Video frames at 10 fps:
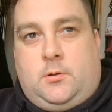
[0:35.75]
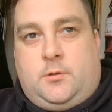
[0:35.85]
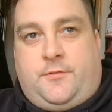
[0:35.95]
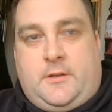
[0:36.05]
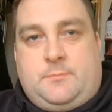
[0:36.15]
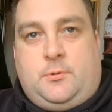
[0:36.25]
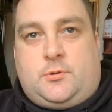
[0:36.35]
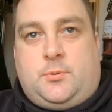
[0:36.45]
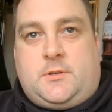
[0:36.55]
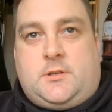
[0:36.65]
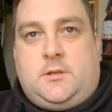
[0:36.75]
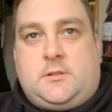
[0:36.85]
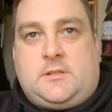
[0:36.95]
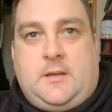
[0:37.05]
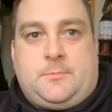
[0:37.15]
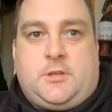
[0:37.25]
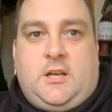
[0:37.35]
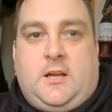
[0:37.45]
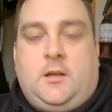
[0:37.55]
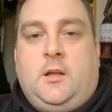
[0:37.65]
Facebook, Twitter,
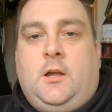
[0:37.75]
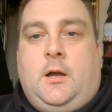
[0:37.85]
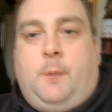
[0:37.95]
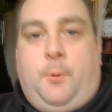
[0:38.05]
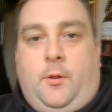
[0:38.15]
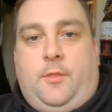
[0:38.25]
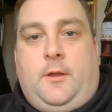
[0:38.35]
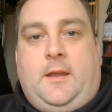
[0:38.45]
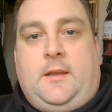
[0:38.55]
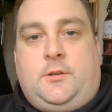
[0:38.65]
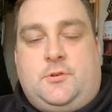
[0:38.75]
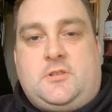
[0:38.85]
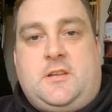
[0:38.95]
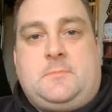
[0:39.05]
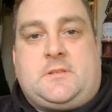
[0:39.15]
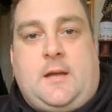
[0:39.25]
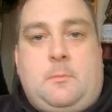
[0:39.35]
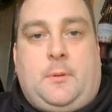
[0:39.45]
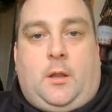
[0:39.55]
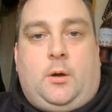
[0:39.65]
Snapchat. I'll put the usernames down
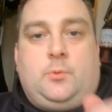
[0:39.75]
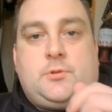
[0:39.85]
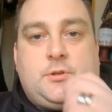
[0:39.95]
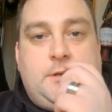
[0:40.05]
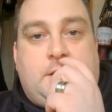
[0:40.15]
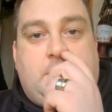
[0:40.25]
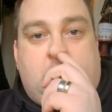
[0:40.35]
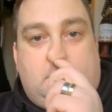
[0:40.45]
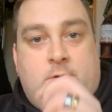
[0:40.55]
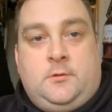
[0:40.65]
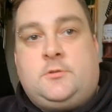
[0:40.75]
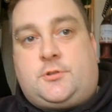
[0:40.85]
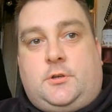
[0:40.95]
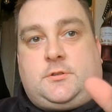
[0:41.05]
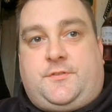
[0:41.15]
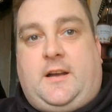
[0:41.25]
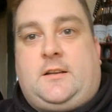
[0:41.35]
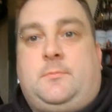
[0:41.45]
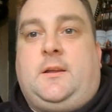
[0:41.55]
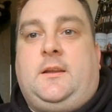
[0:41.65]
below so you can sort of
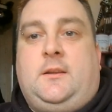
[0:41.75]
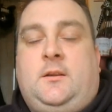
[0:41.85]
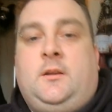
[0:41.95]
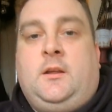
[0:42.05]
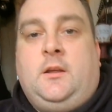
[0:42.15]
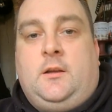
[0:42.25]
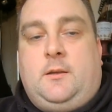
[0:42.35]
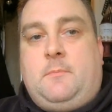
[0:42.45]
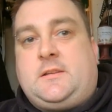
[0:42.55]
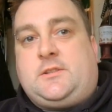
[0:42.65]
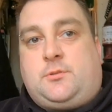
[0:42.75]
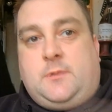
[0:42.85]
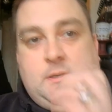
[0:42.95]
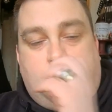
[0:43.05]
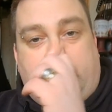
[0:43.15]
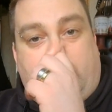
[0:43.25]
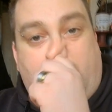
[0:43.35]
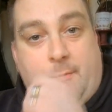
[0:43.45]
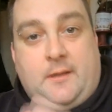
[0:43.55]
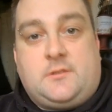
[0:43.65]
add me and message me with
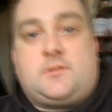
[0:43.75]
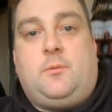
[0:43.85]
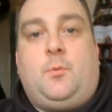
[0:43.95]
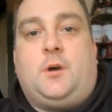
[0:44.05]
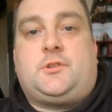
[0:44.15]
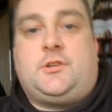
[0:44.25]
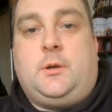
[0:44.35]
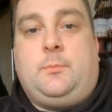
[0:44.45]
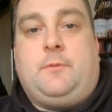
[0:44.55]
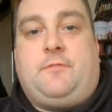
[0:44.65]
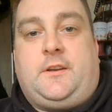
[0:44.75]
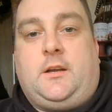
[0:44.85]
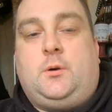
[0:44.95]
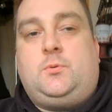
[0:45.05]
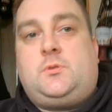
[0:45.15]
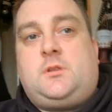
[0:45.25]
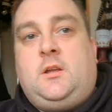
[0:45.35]
comments on what to do with videos.